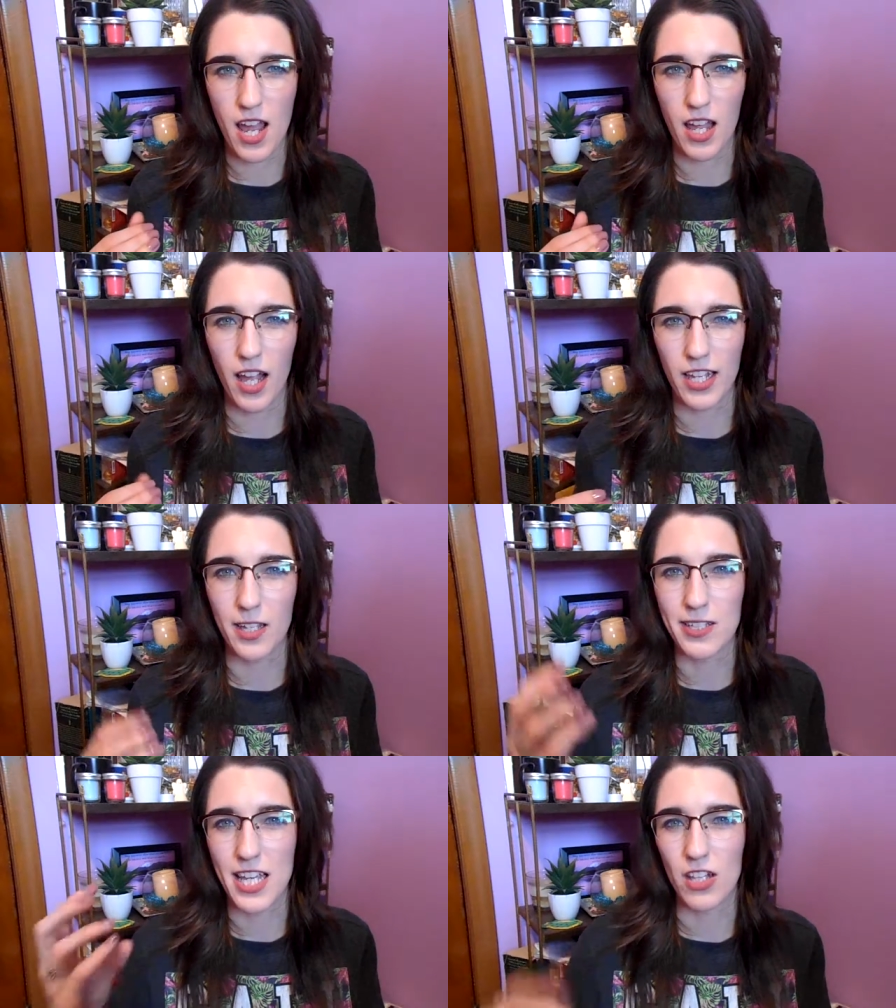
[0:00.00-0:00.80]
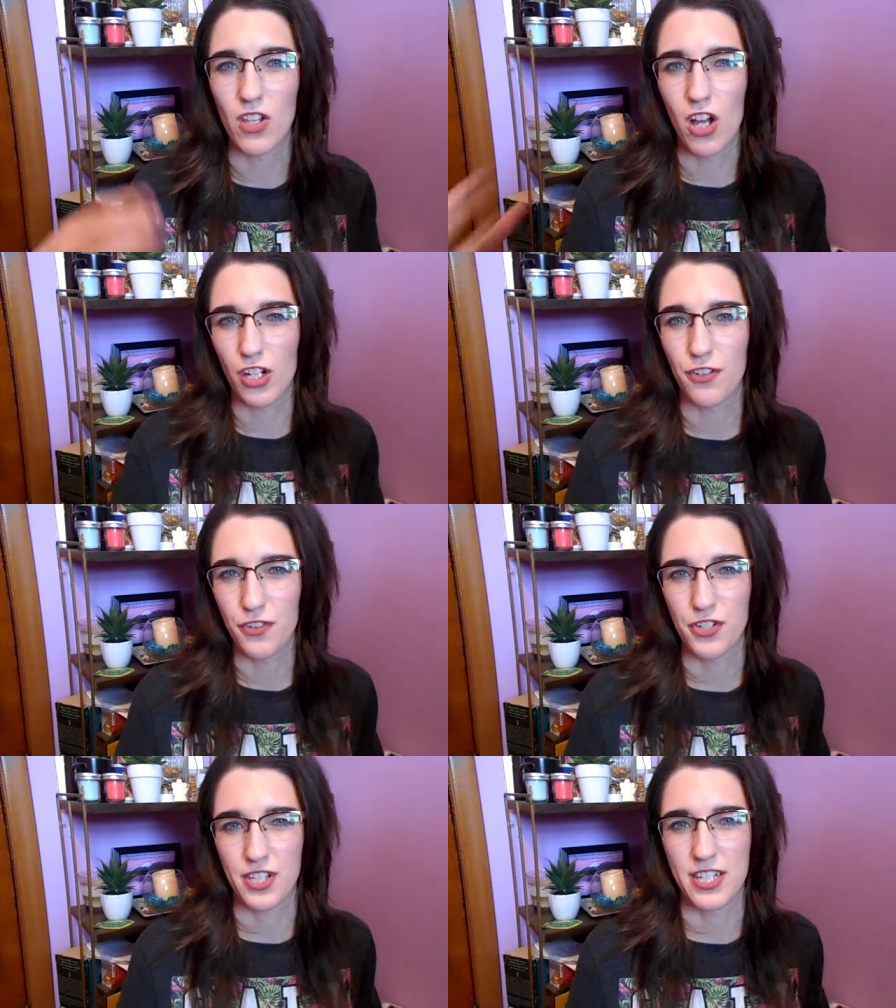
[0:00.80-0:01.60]
like it'll take longer for
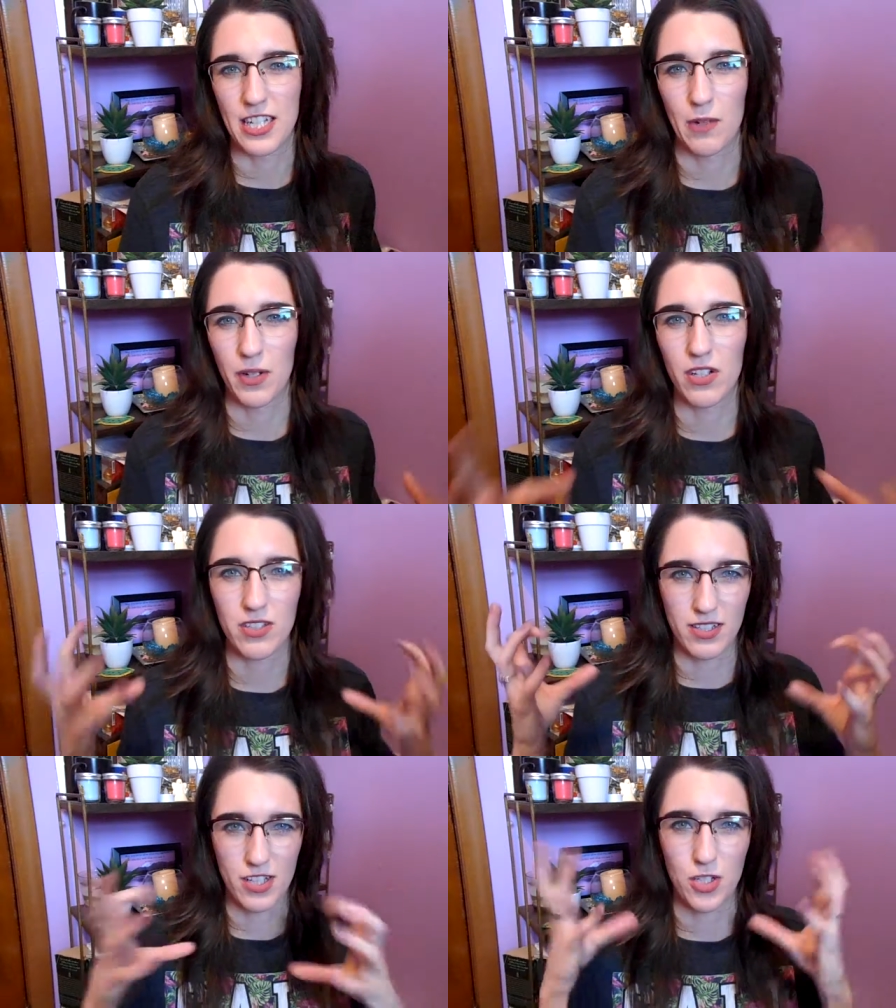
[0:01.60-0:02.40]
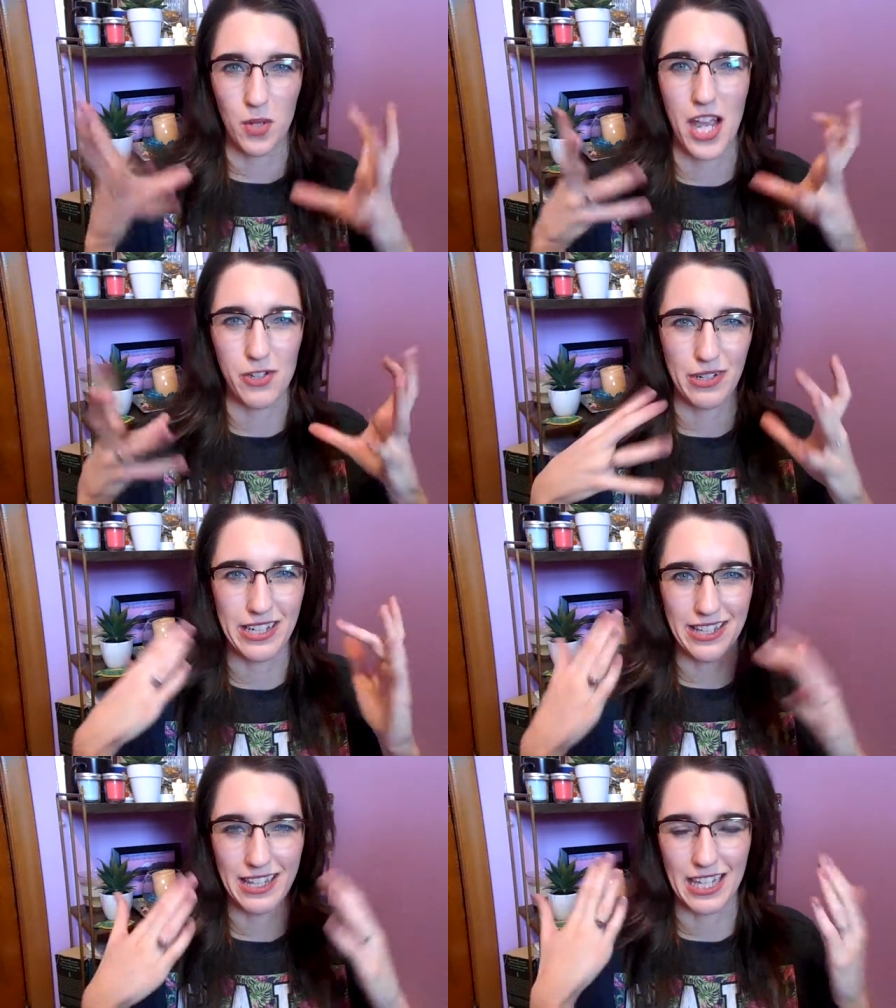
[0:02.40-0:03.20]
your skin to get wrinkles because it's so
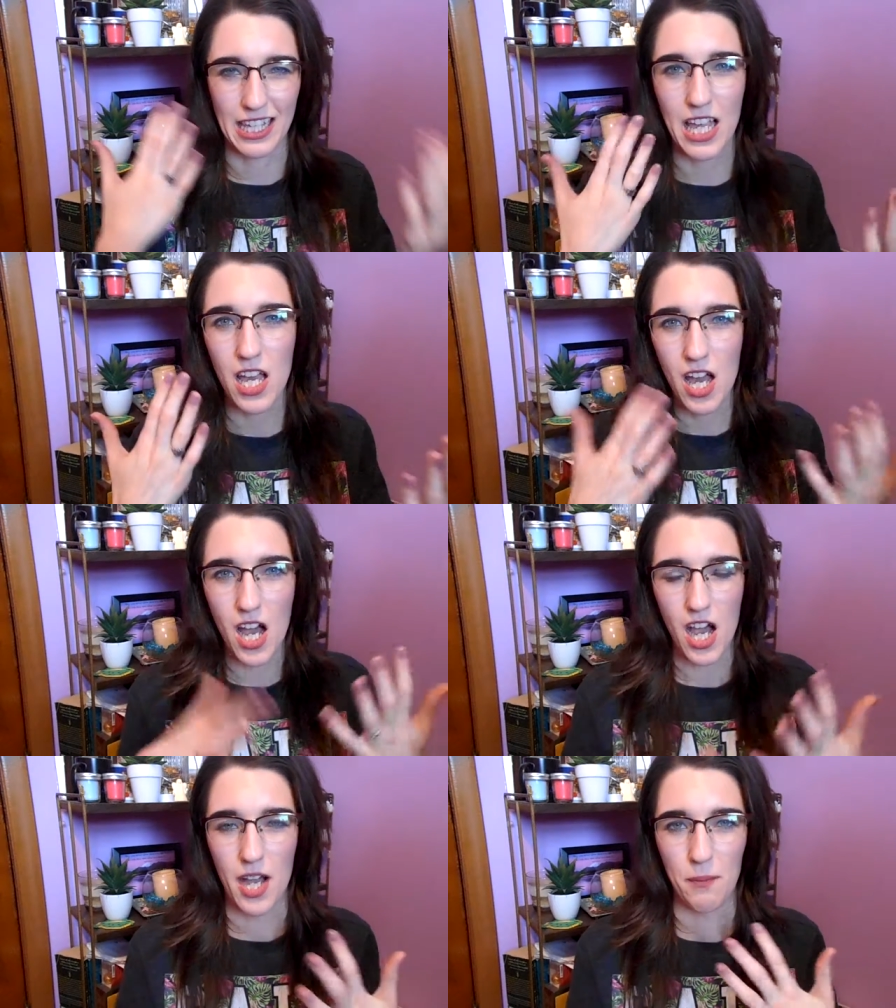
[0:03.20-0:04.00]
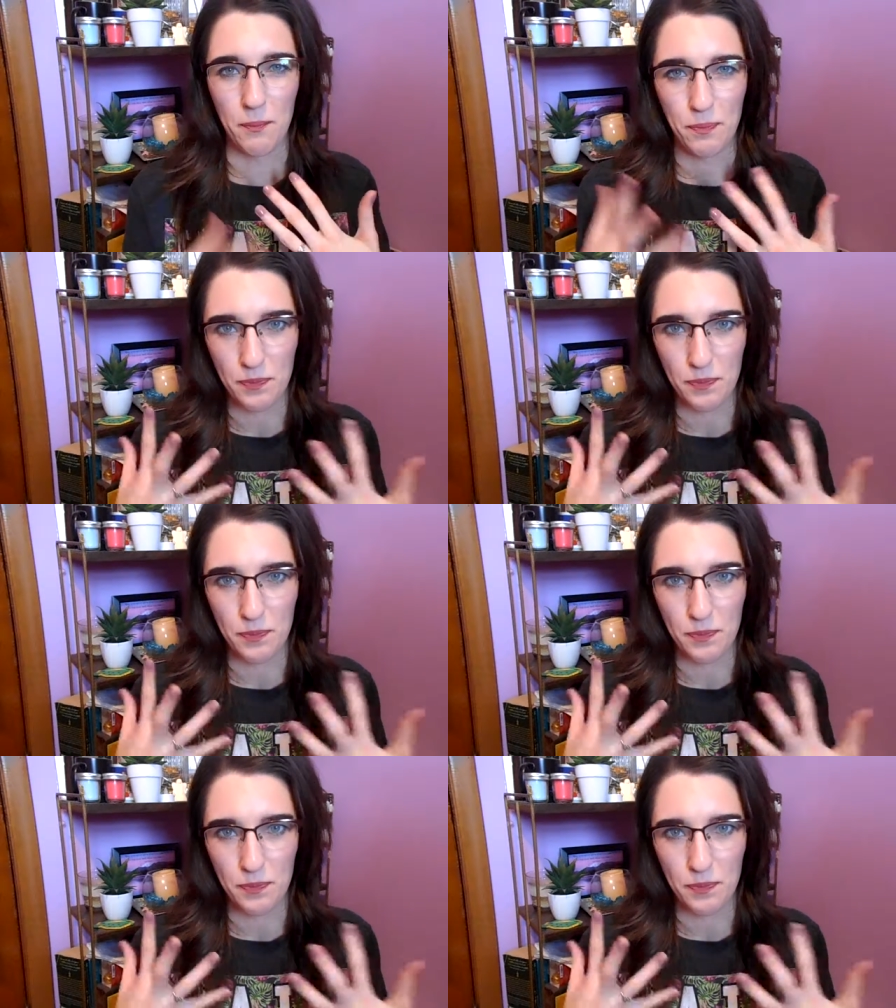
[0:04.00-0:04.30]
hydrated that like um,